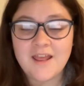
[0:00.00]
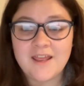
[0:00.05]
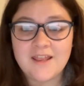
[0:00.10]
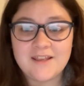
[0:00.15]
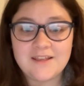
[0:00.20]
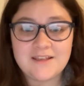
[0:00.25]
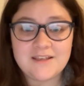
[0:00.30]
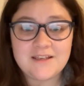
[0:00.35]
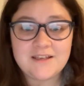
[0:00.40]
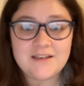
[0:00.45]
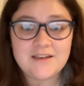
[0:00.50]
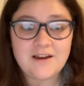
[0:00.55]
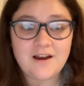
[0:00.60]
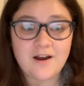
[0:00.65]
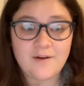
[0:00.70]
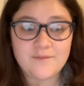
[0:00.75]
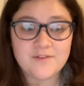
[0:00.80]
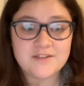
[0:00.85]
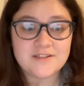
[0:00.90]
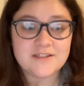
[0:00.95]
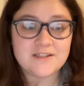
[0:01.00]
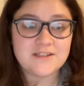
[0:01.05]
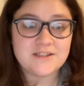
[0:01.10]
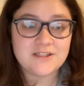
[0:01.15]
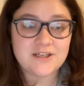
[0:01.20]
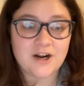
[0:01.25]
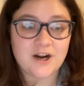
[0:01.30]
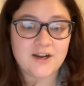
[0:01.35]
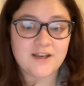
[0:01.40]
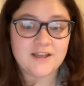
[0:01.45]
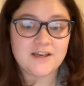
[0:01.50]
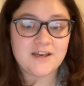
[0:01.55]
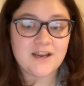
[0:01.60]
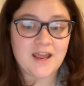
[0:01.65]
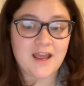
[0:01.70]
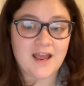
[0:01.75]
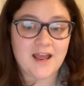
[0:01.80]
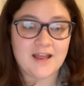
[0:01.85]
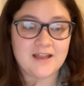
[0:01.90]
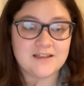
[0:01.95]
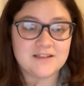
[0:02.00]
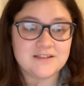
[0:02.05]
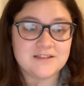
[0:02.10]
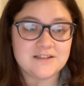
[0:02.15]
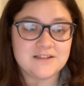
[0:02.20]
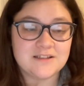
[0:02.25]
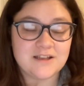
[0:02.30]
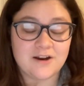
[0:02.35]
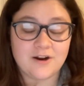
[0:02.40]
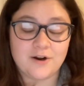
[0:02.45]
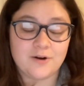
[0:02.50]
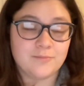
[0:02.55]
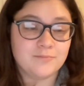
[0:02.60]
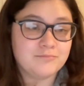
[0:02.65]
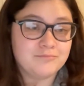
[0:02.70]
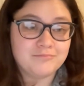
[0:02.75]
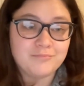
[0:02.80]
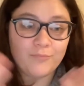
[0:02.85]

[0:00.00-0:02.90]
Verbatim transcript: he obviously started as or